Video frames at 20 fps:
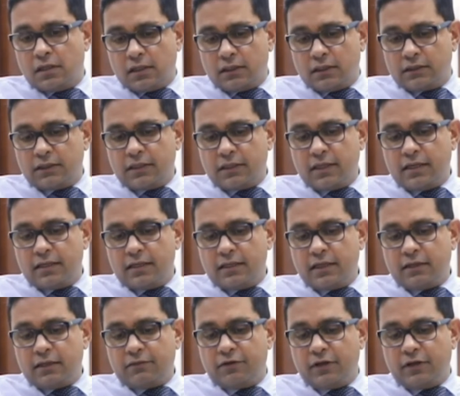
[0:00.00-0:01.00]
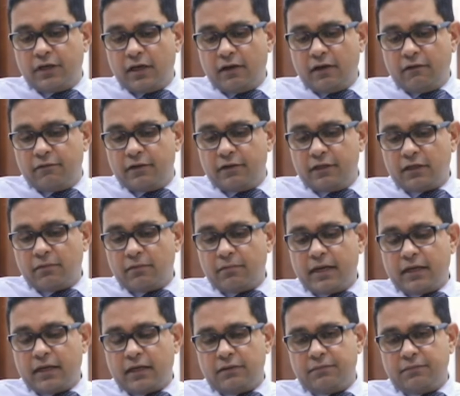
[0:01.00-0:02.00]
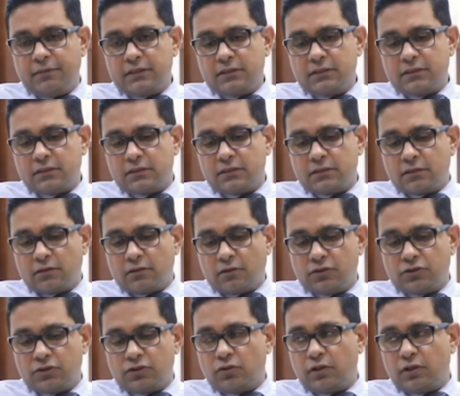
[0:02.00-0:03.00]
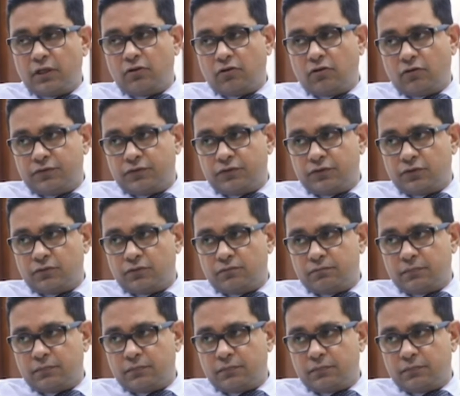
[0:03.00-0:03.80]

Other than that, we have interbank limits onshore and offshore,